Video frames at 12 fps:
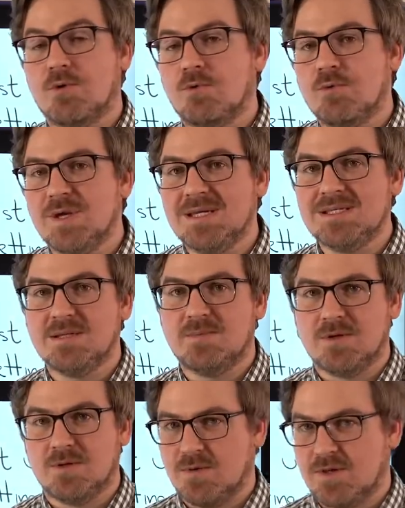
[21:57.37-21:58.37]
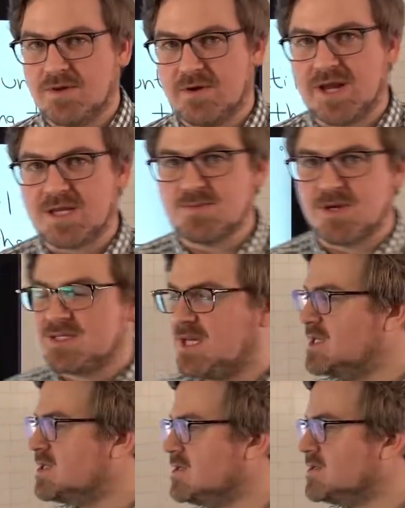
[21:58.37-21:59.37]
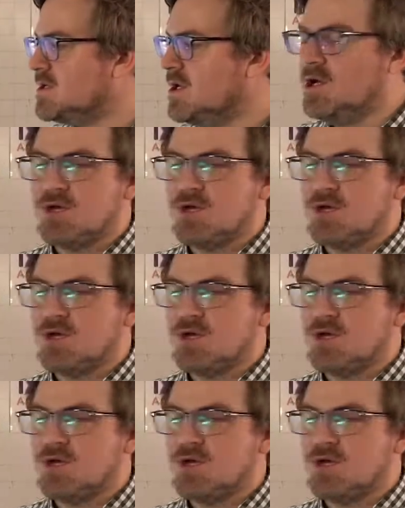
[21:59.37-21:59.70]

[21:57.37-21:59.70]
reasonable with your expectations,